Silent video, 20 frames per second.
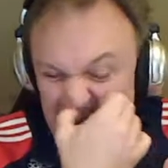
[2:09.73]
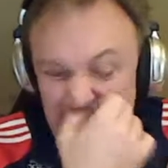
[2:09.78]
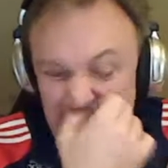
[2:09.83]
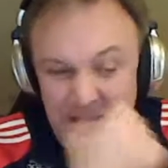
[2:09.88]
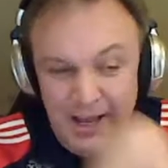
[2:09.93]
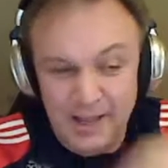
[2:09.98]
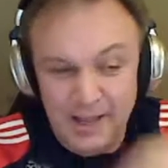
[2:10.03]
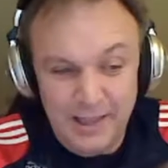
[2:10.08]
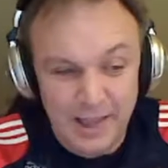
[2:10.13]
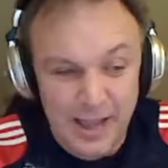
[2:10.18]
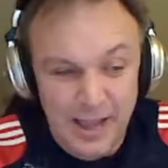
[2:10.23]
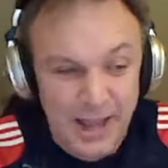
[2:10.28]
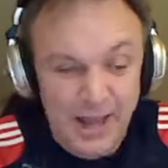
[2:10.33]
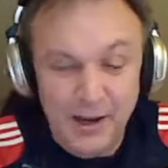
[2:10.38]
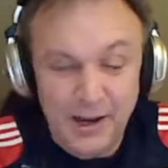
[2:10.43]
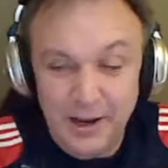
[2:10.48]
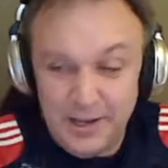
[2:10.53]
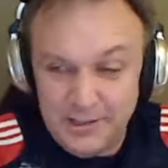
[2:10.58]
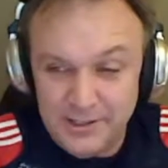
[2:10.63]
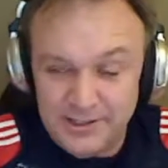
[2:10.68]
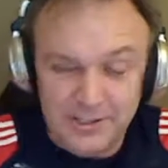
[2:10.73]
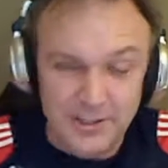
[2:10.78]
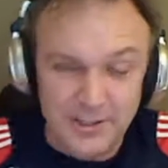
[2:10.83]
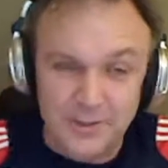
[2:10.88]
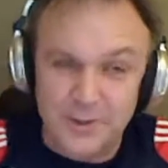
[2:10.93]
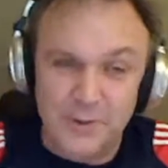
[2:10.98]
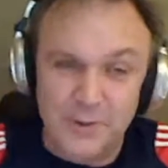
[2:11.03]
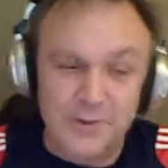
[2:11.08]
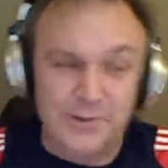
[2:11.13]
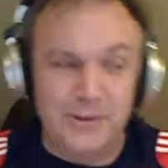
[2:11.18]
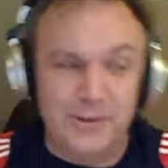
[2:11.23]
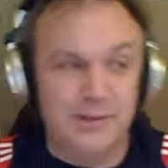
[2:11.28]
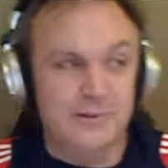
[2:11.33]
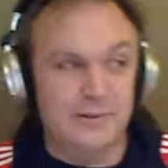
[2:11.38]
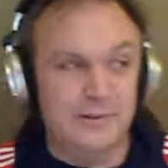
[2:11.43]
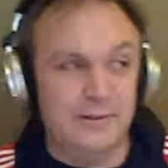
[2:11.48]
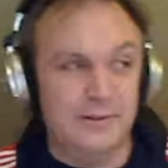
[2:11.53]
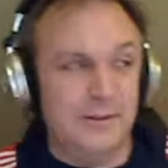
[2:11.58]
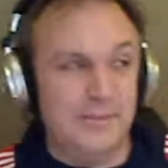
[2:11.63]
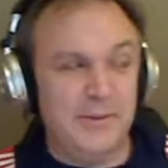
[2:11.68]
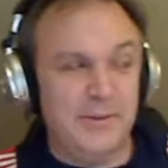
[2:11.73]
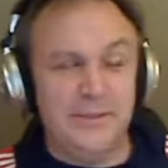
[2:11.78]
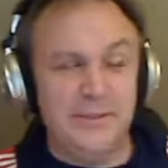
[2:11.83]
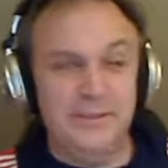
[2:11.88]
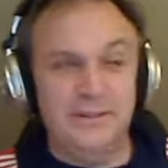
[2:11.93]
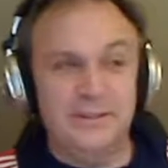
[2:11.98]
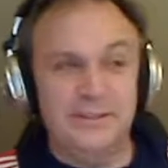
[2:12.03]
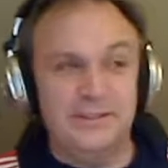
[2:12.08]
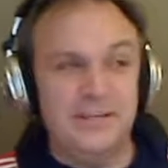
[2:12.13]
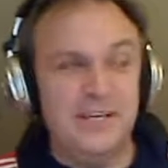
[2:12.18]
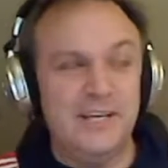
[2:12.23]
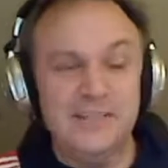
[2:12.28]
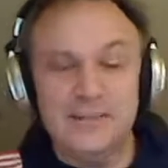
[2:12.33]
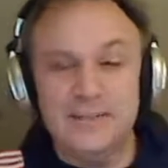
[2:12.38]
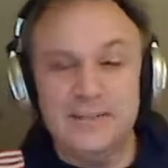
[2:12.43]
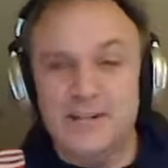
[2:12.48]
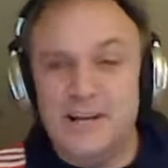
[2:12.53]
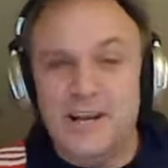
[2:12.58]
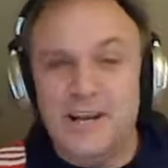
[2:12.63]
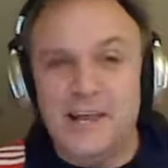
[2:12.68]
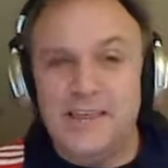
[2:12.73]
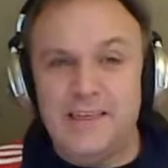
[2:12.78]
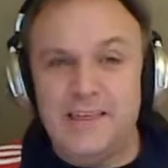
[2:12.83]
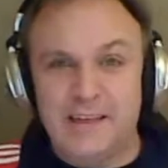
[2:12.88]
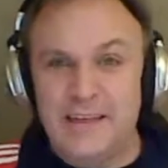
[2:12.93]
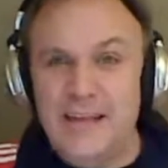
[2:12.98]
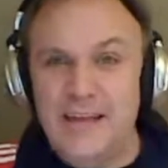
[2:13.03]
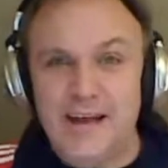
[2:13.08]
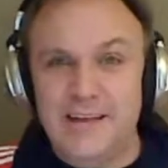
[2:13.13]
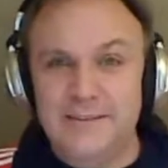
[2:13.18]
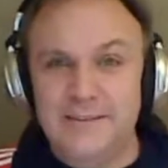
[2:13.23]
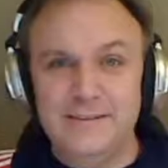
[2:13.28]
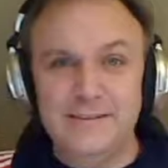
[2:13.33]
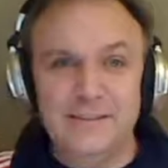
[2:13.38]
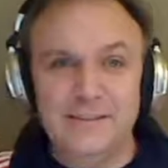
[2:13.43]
I honestly don't know what the big deal is. He hasn't done anything yet.